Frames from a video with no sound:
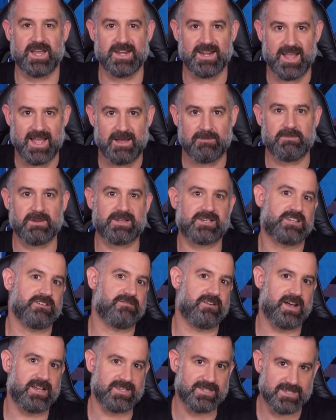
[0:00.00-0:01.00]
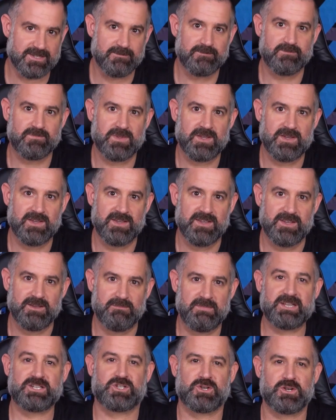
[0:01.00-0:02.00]
an epic device.
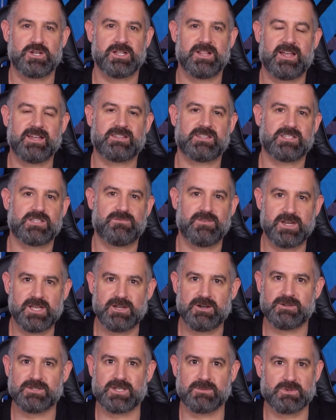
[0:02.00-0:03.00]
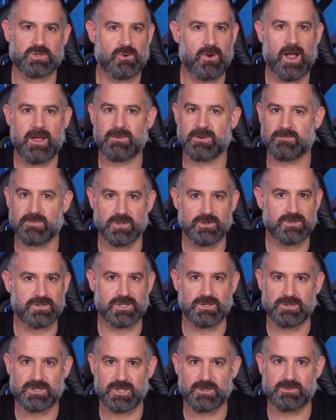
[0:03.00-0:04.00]
Make sure you like this video, subscribe to
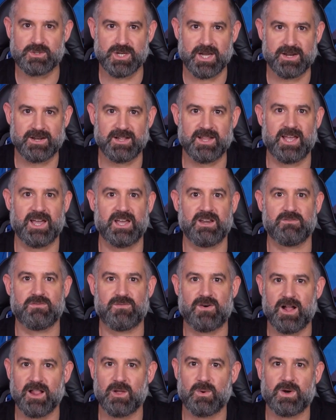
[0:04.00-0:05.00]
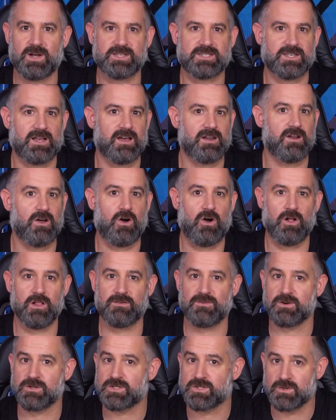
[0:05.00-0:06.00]
Blue's YouTube channel, and follow us on all
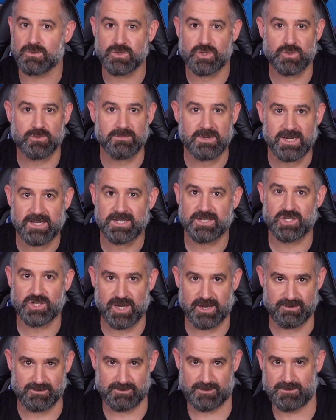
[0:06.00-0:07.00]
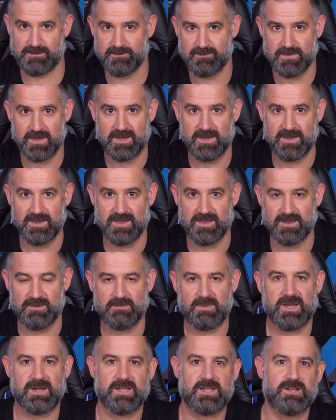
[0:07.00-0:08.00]
of our social media channels.
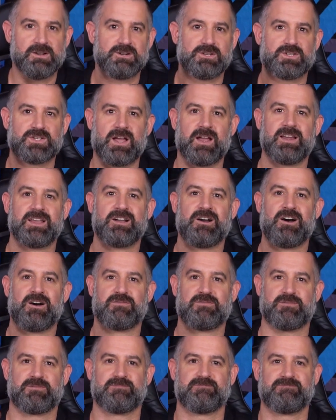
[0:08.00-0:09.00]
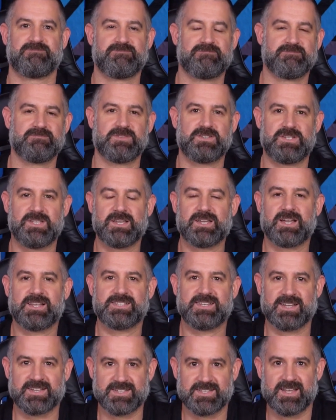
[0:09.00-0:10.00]
Ben here, signing off. See you
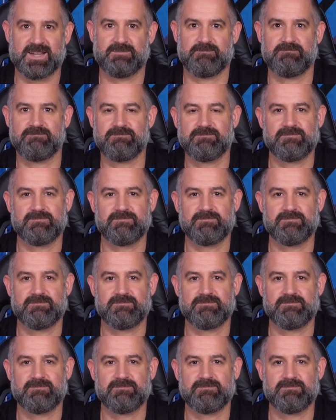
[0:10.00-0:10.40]
guys next time.